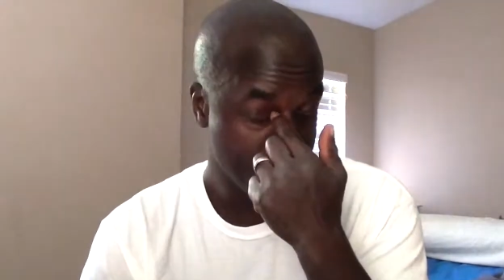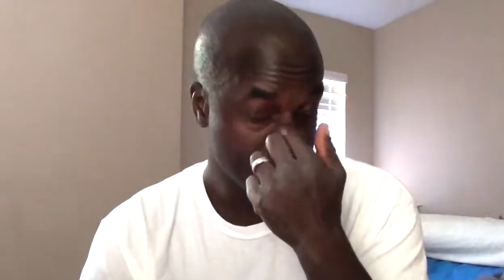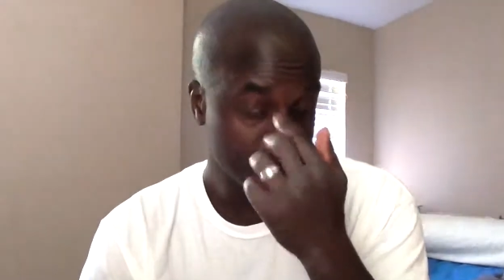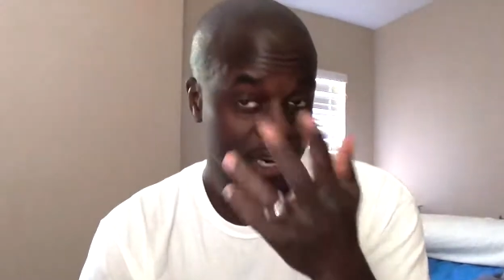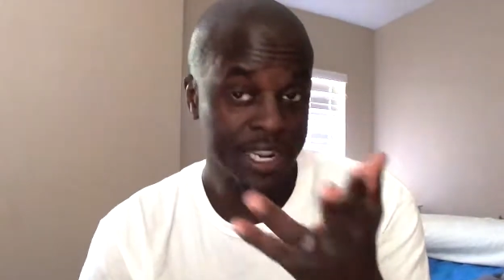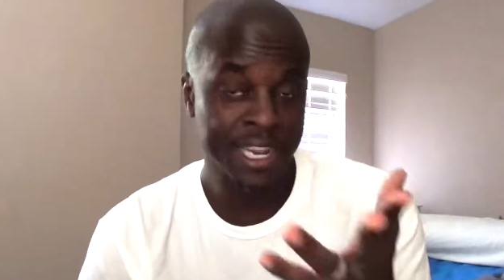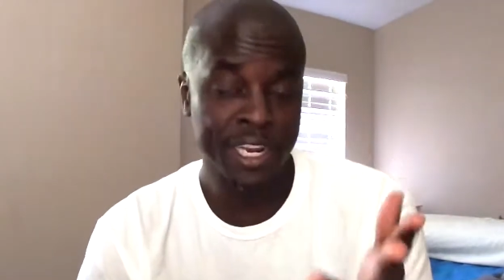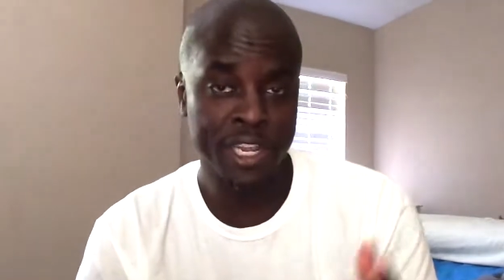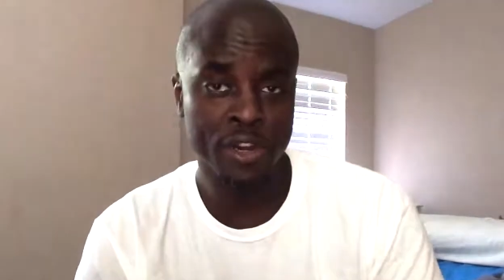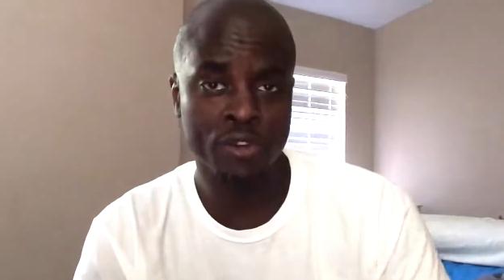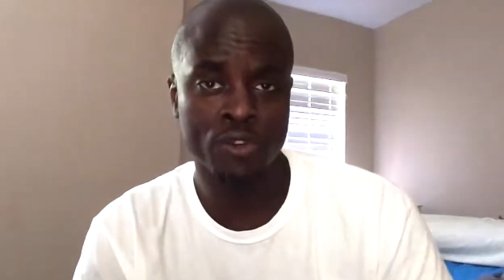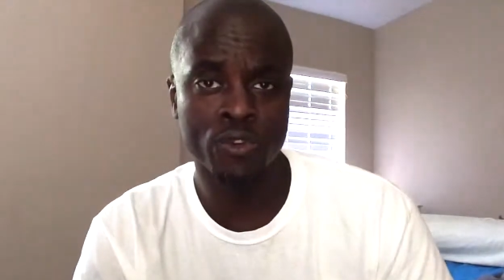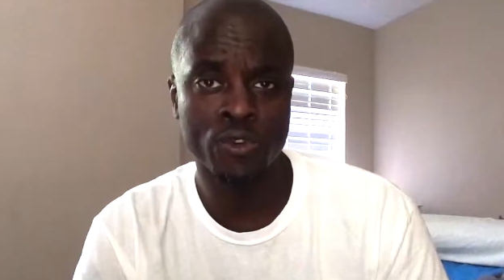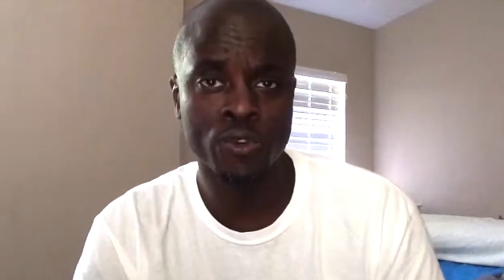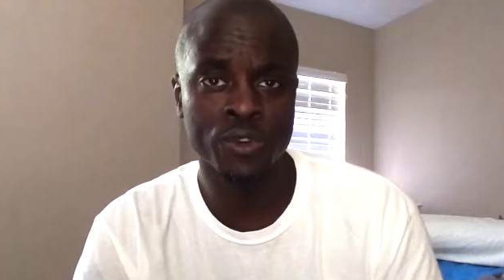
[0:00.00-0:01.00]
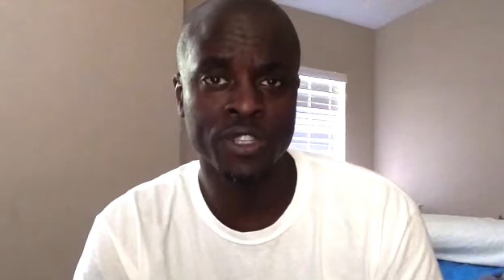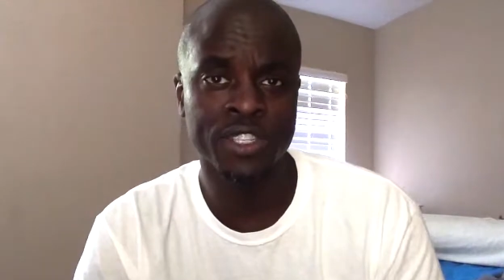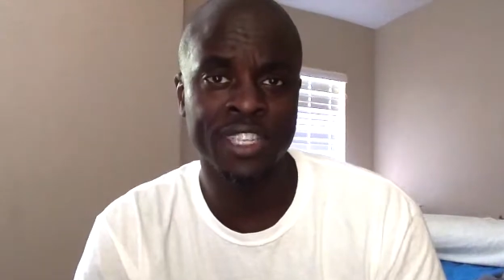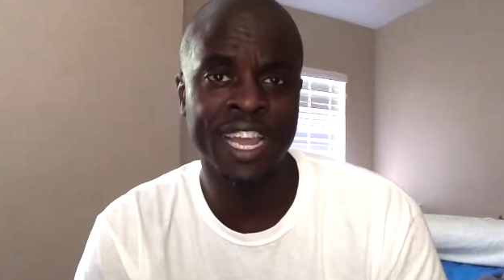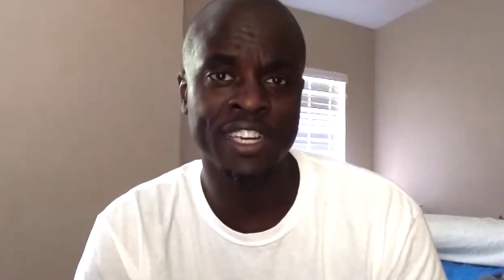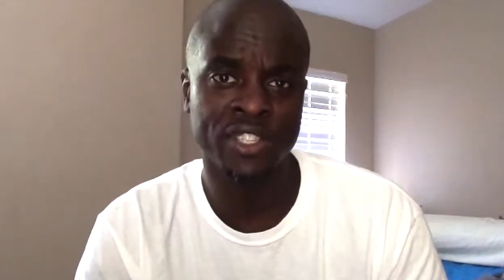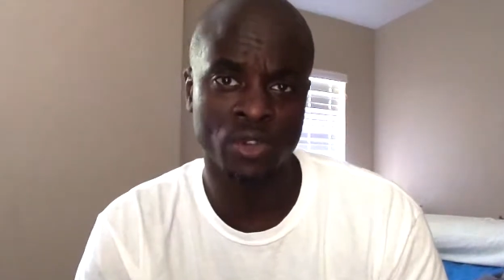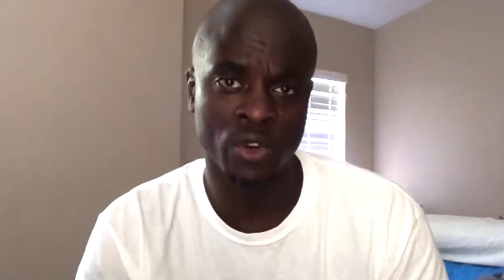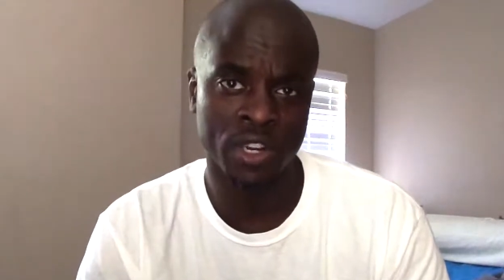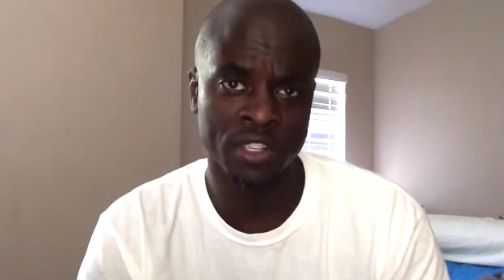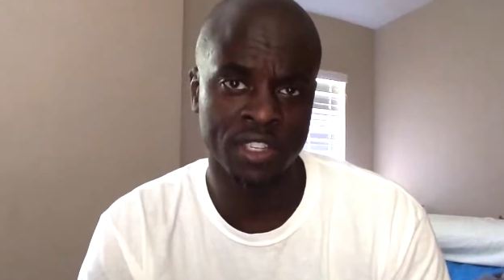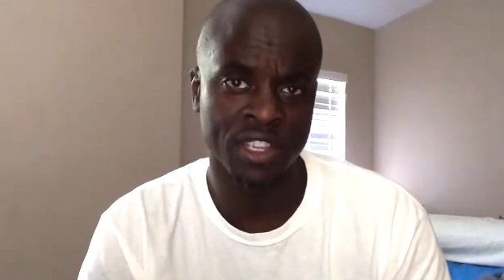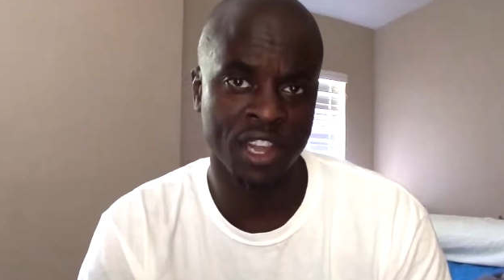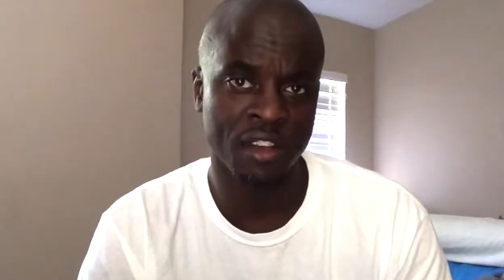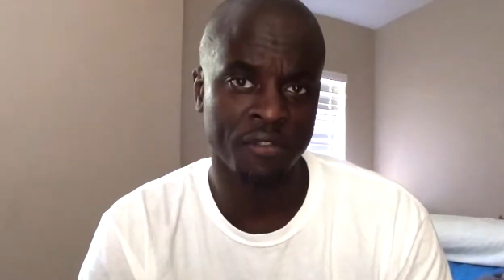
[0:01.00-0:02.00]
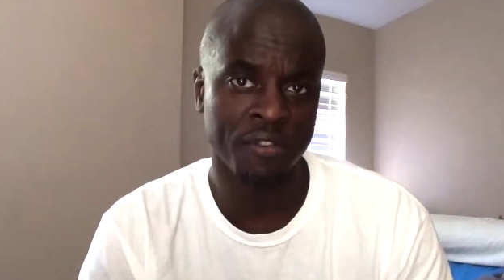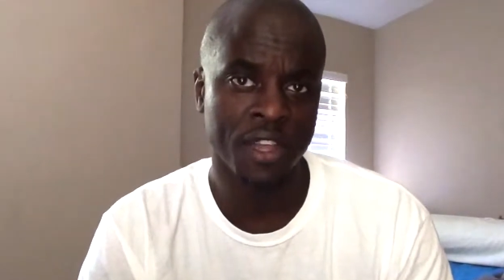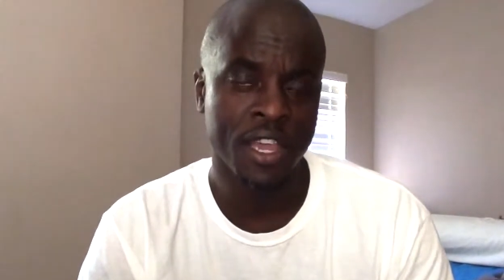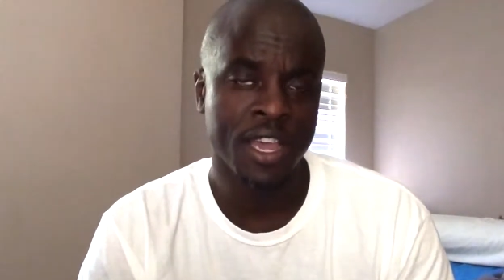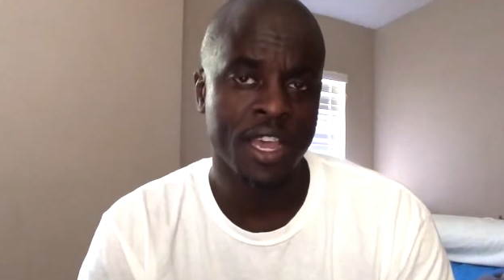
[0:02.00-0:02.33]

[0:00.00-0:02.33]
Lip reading: Cleaning crews, that sort of stuff.